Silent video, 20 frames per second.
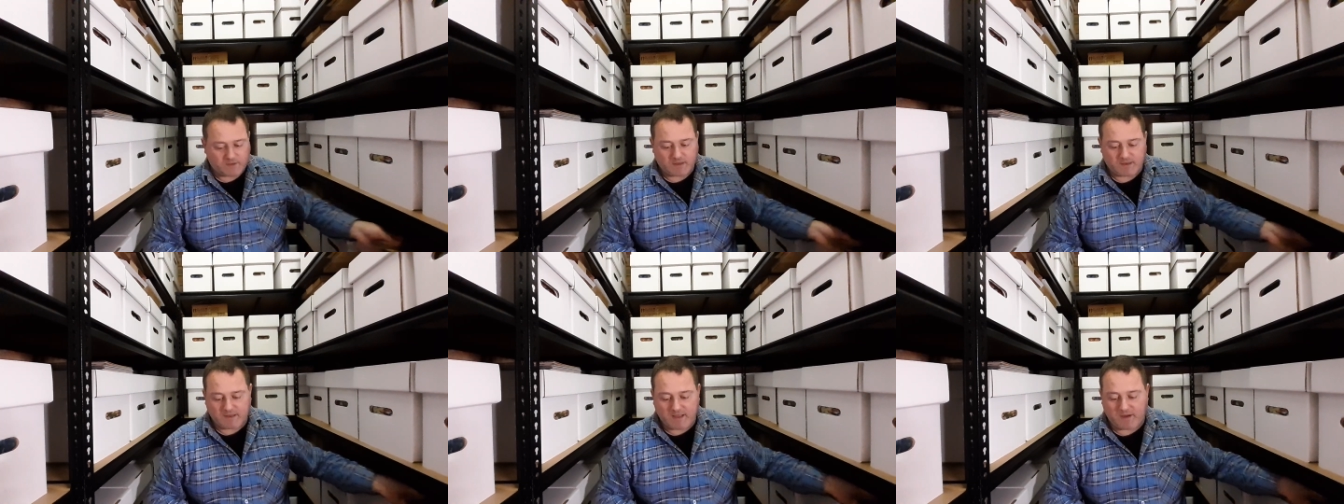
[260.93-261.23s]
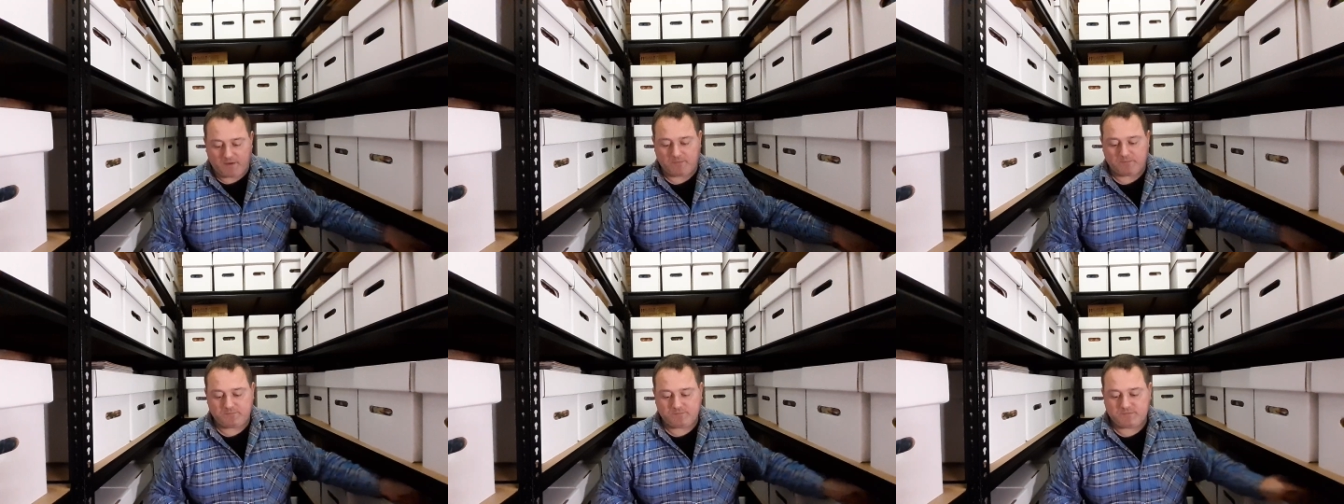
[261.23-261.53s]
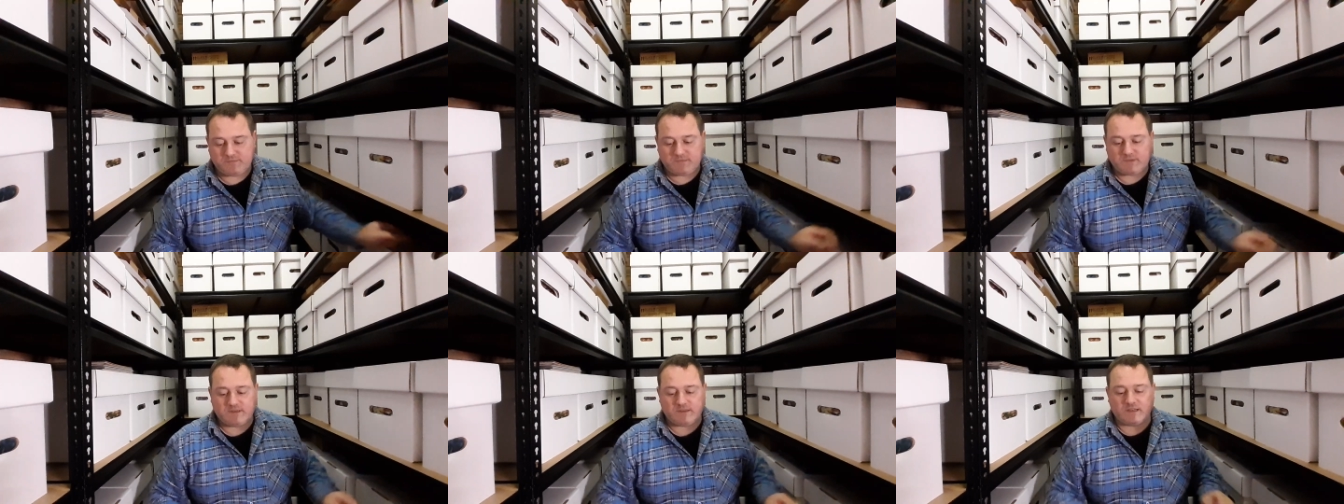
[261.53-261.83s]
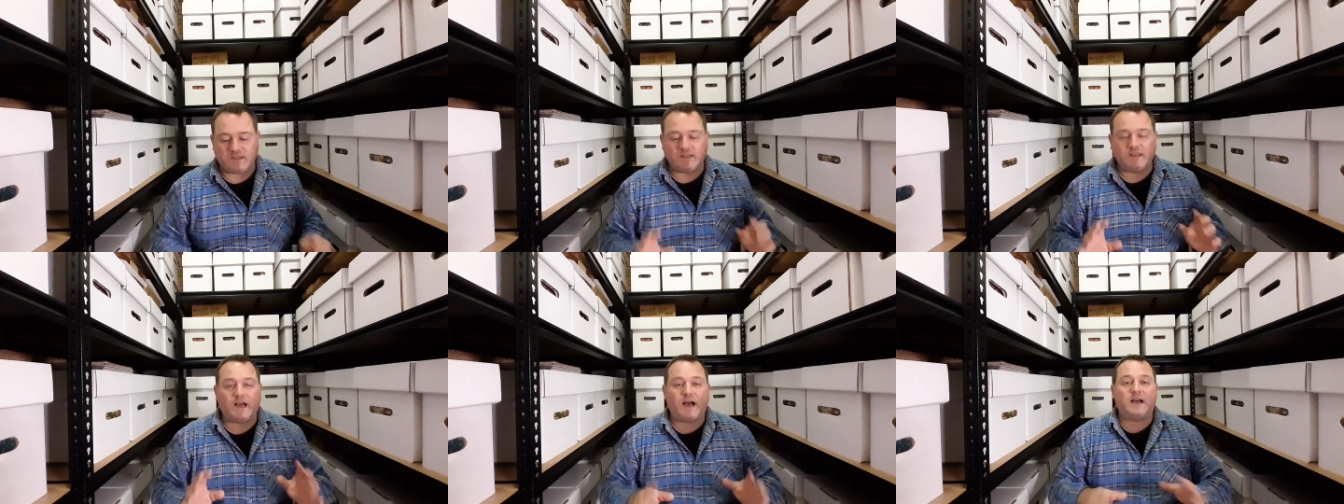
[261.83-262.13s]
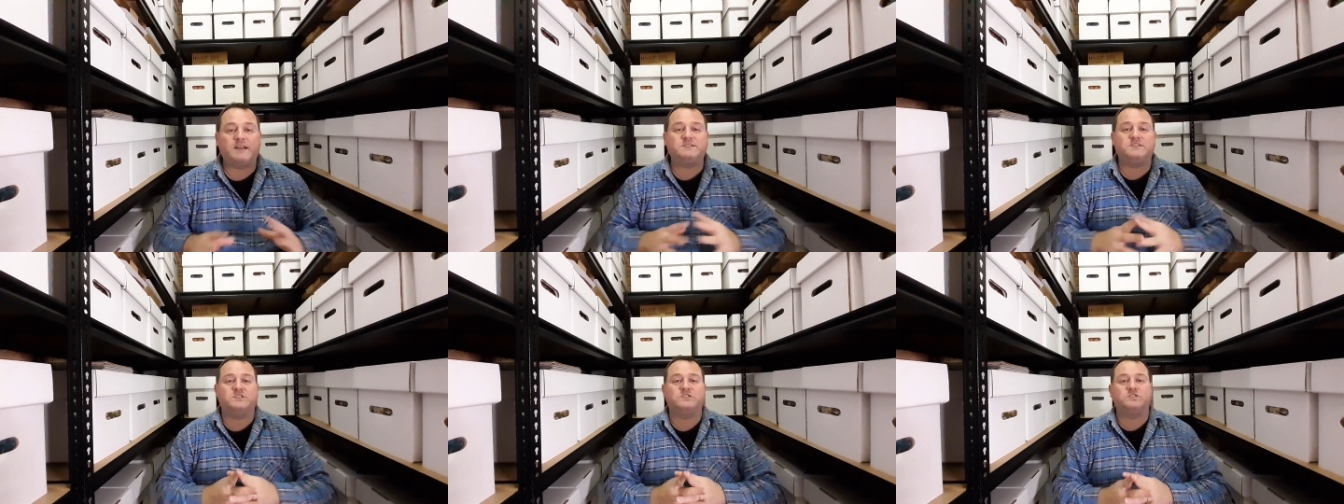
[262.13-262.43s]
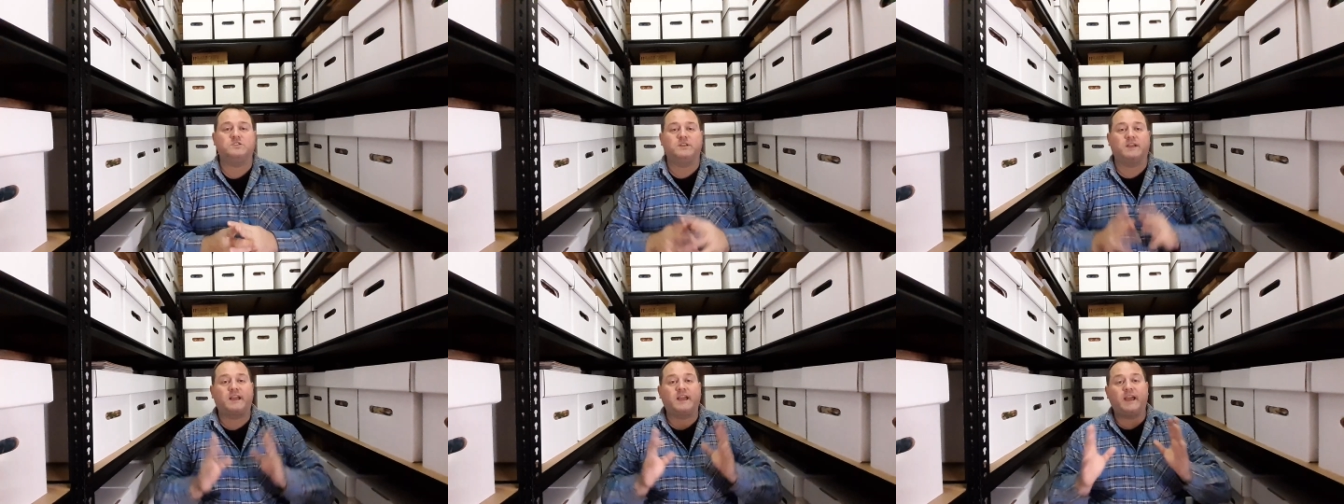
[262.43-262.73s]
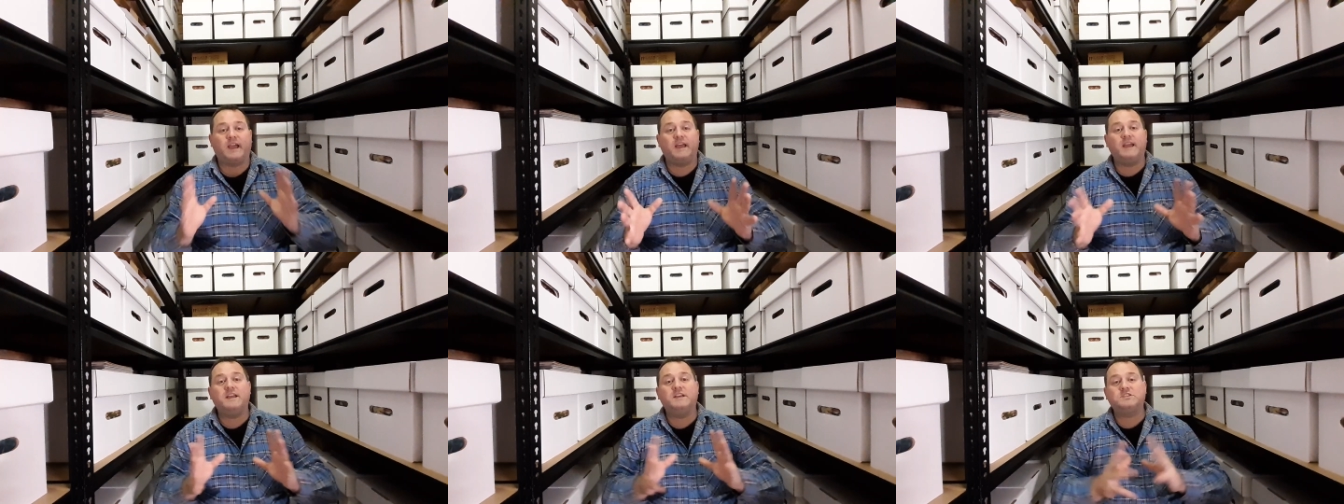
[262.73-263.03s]
Now, the last issue, the
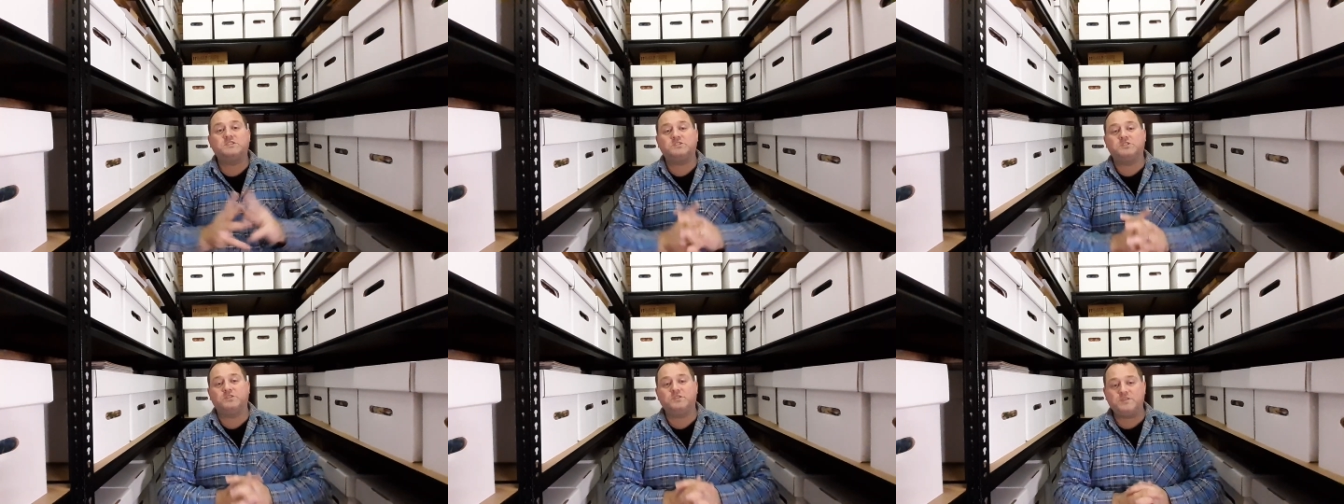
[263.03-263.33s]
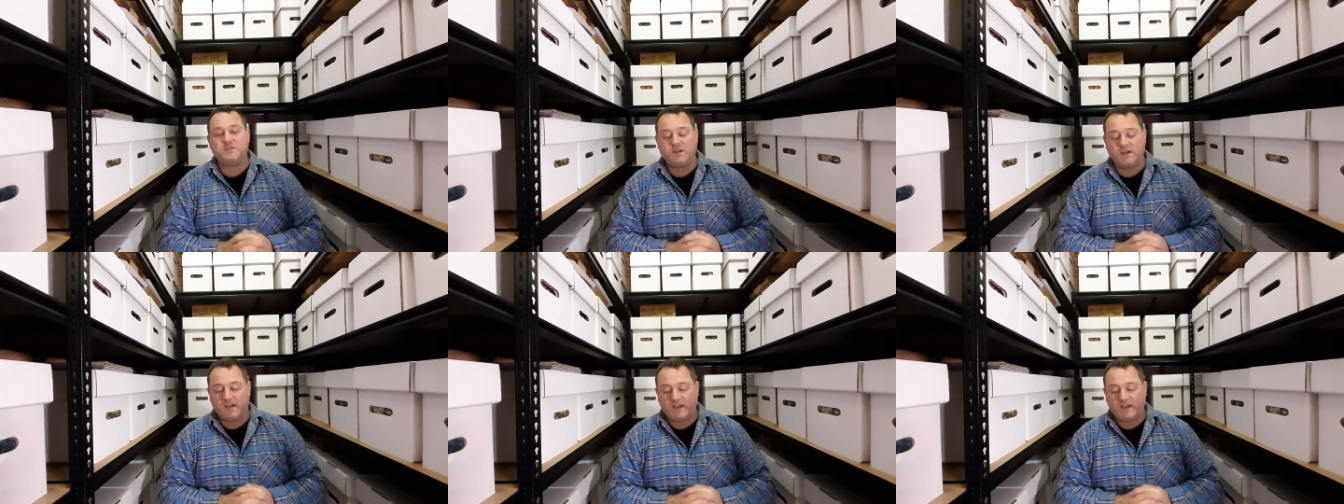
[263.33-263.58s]
key issue,